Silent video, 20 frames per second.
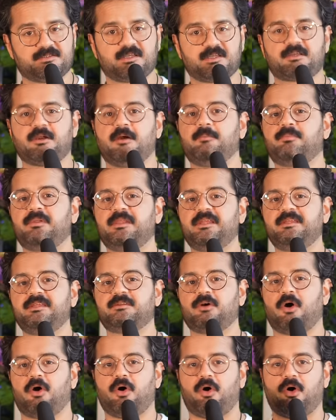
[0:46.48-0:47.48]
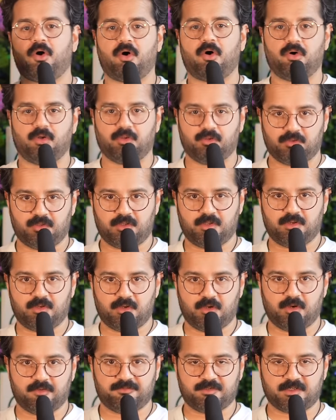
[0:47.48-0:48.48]
to complete all
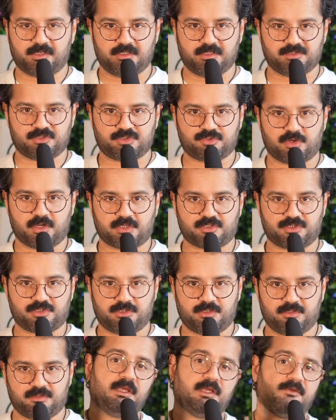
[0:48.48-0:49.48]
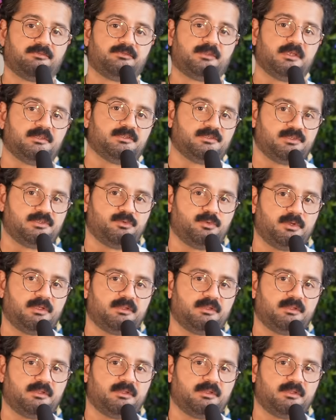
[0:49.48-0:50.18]
of the construction. If they do